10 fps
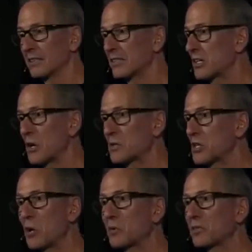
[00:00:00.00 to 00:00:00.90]

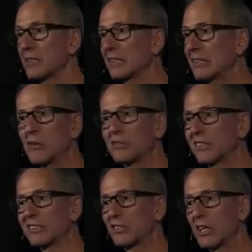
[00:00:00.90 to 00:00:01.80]

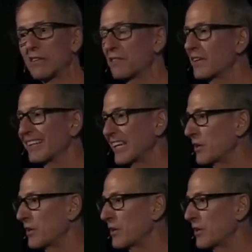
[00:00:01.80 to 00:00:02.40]
Don't feel like